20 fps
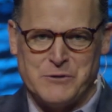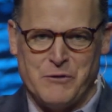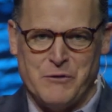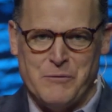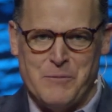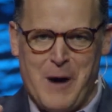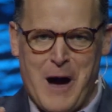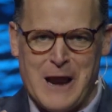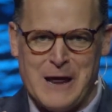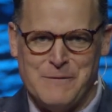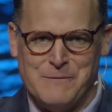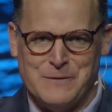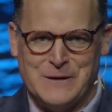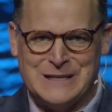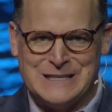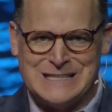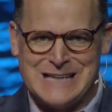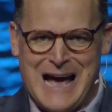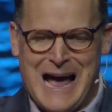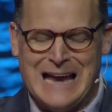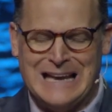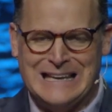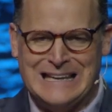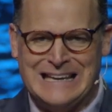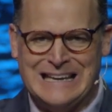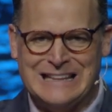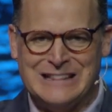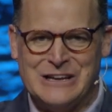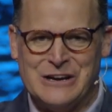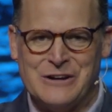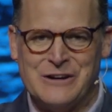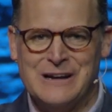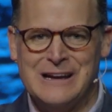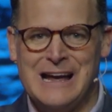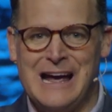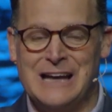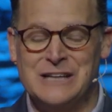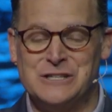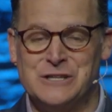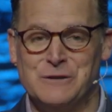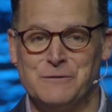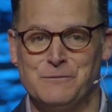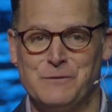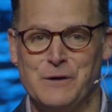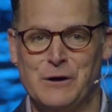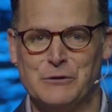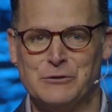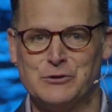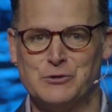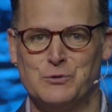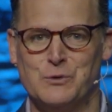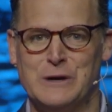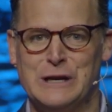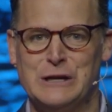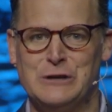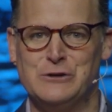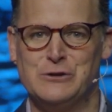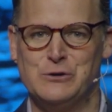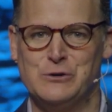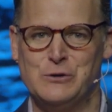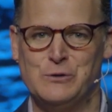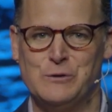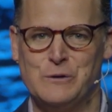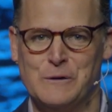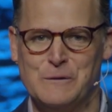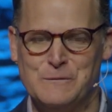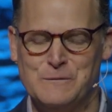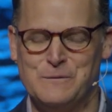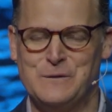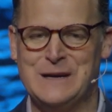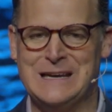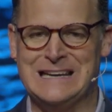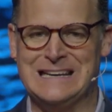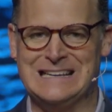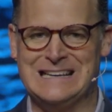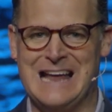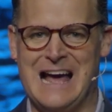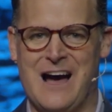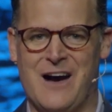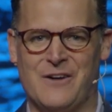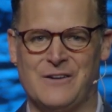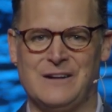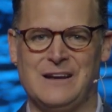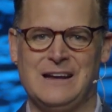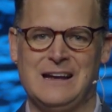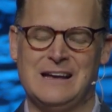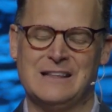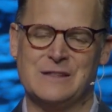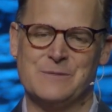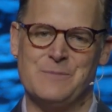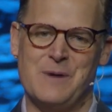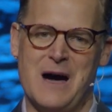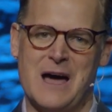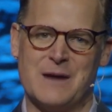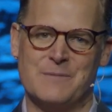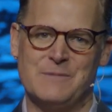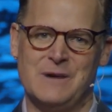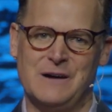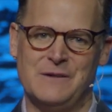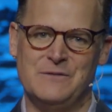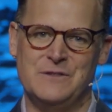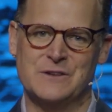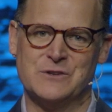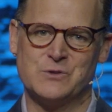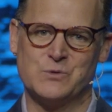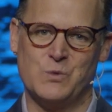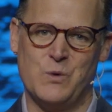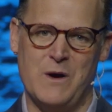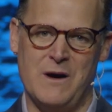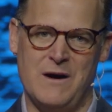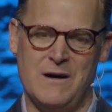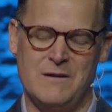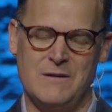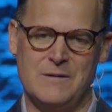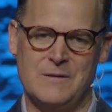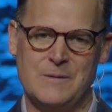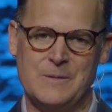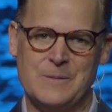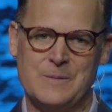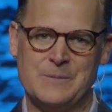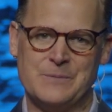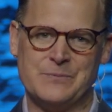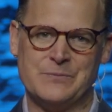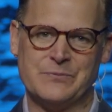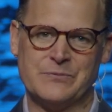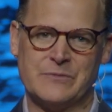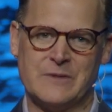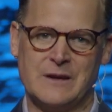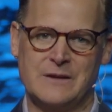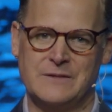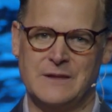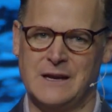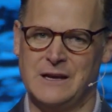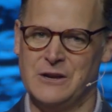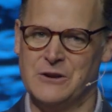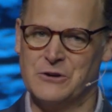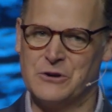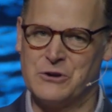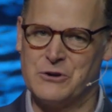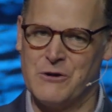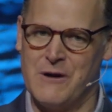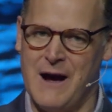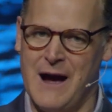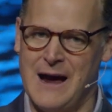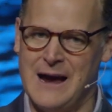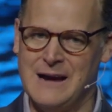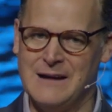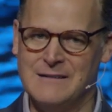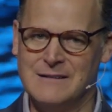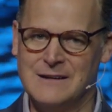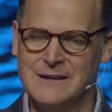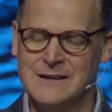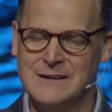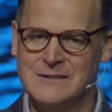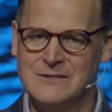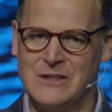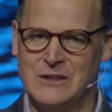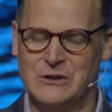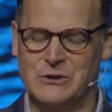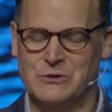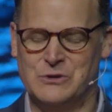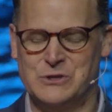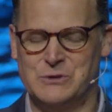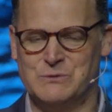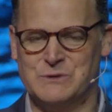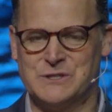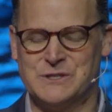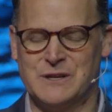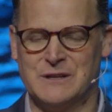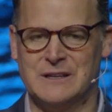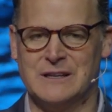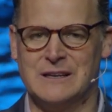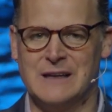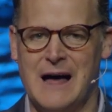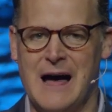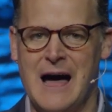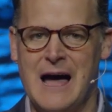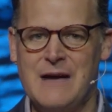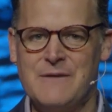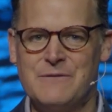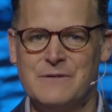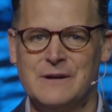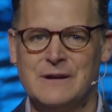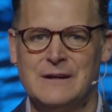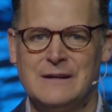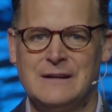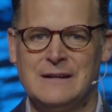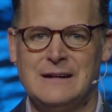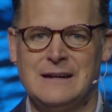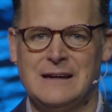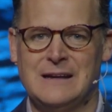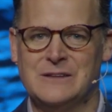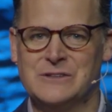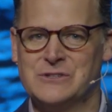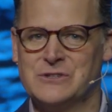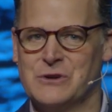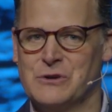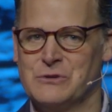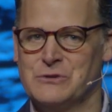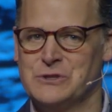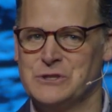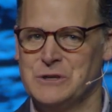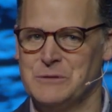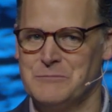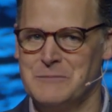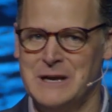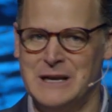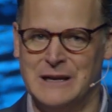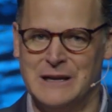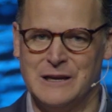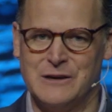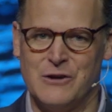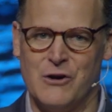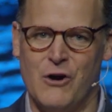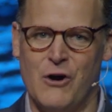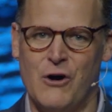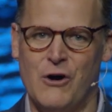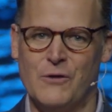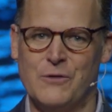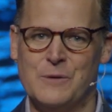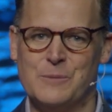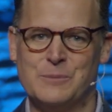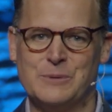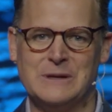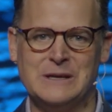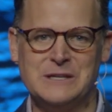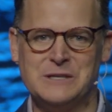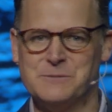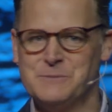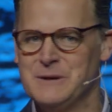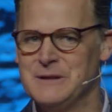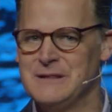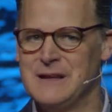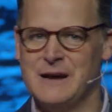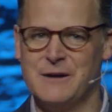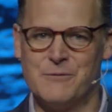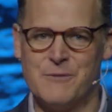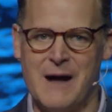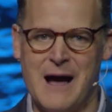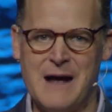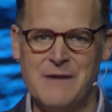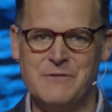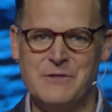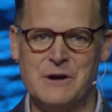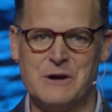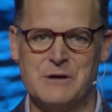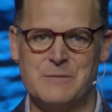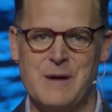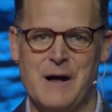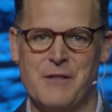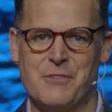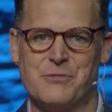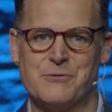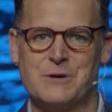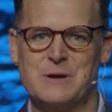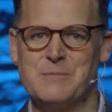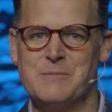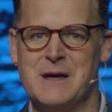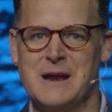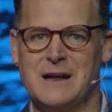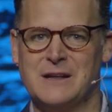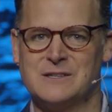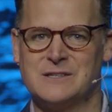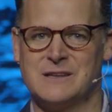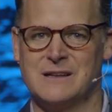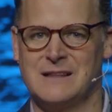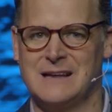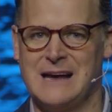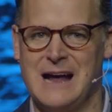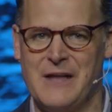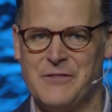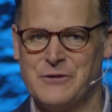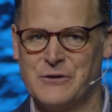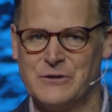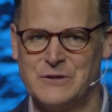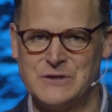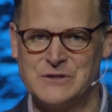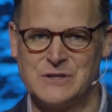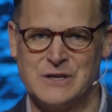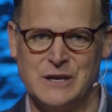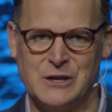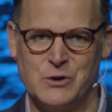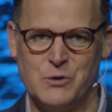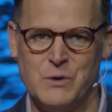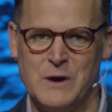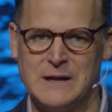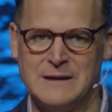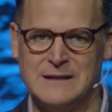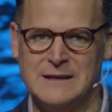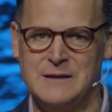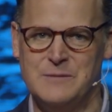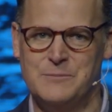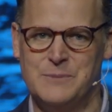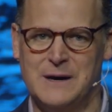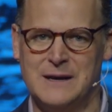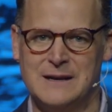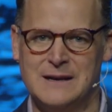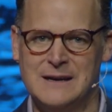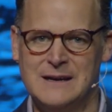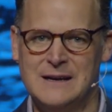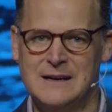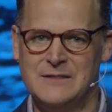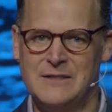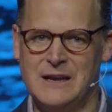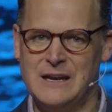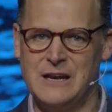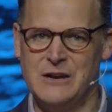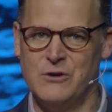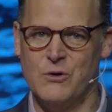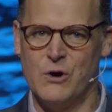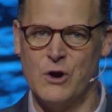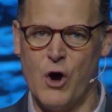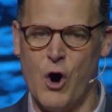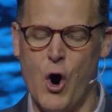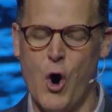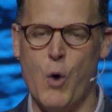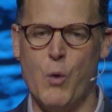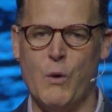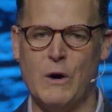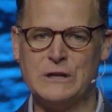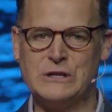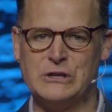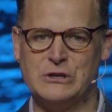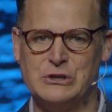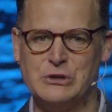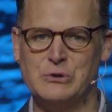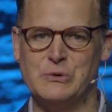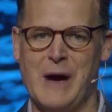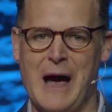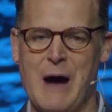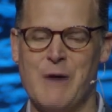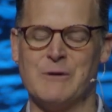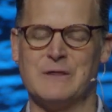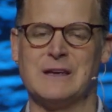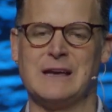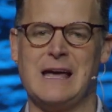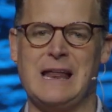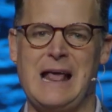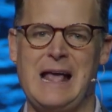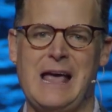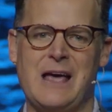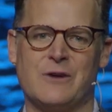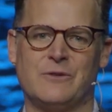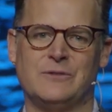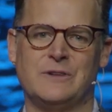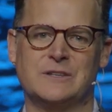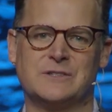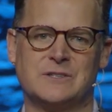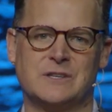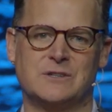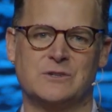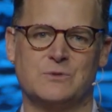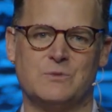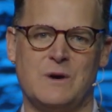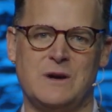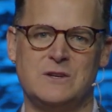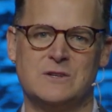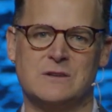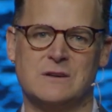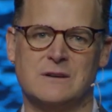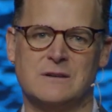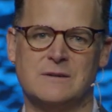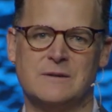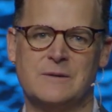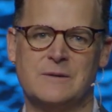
of her body fit tightly in there, and she fell 22 feet down at the bottom of this well. They could hear her crying. They knew she was still alive, and so she immediately called the policemen. They arrived there in about 3 minutes, and they got there on the scene quickly, but they didn't know at all what to do. How are they going to handle this situation?